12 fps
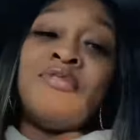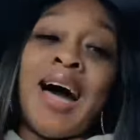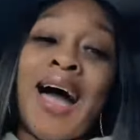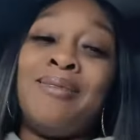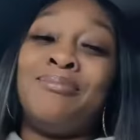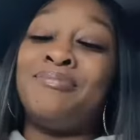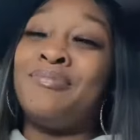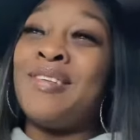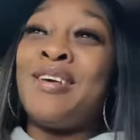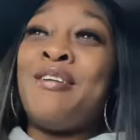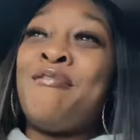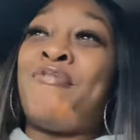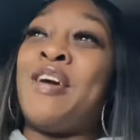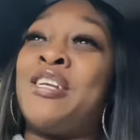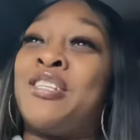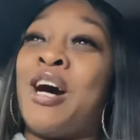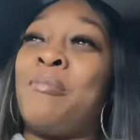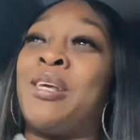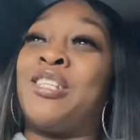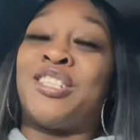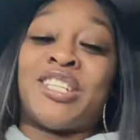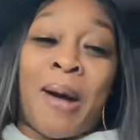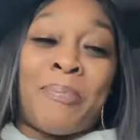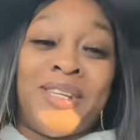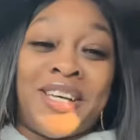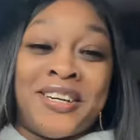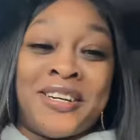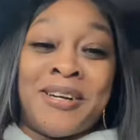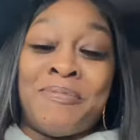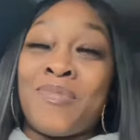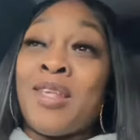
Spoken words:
not, finish up, get your shopping done.